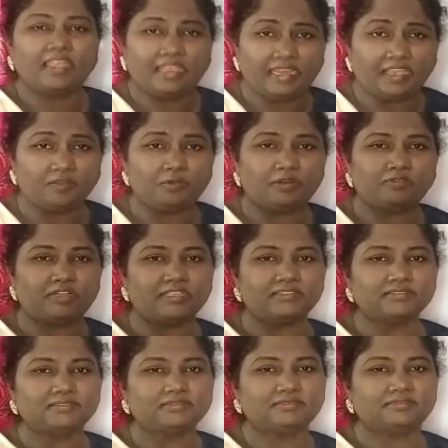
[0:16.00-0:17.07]
Hello everyone,
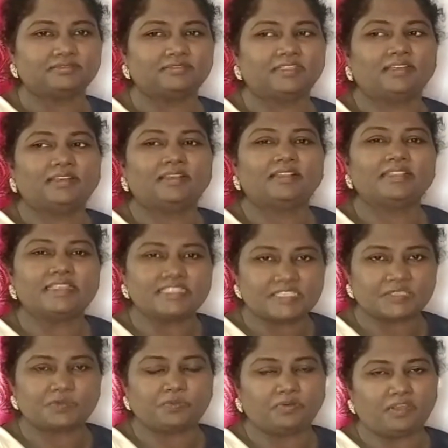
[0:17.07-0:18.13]
this
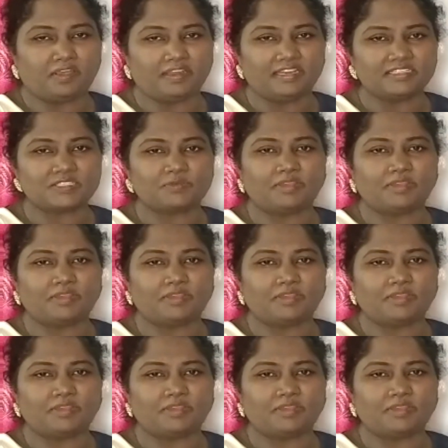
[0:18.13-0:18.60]
is Florence.